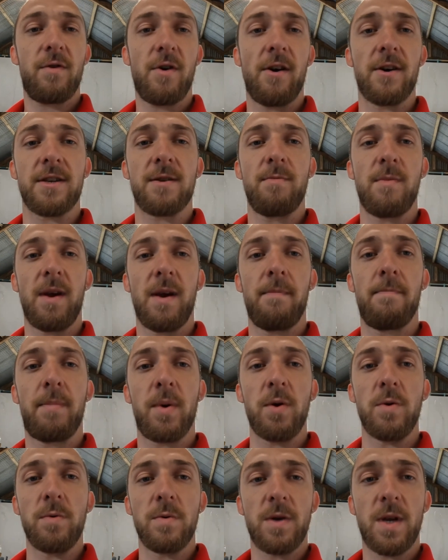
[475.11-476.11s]
cost me a
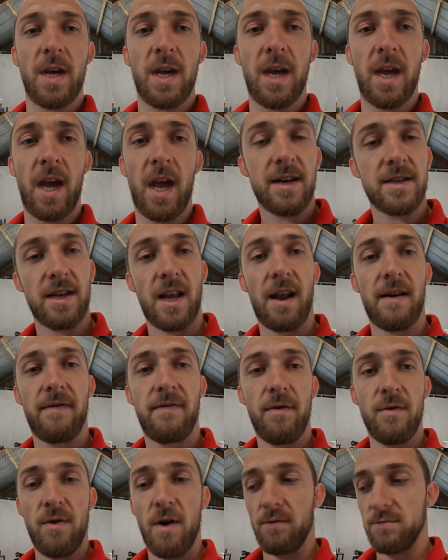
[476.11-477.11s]
boot, because I'll have
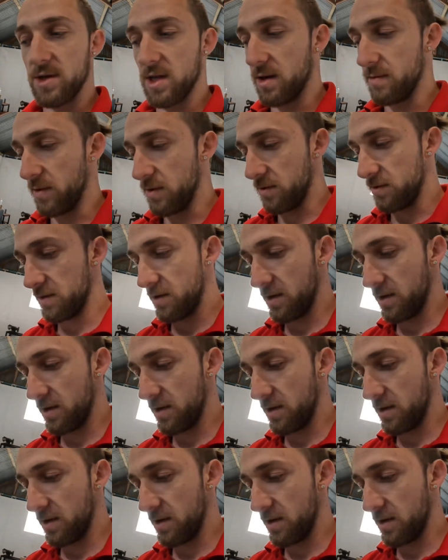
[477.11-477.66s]
4 holes in the boot.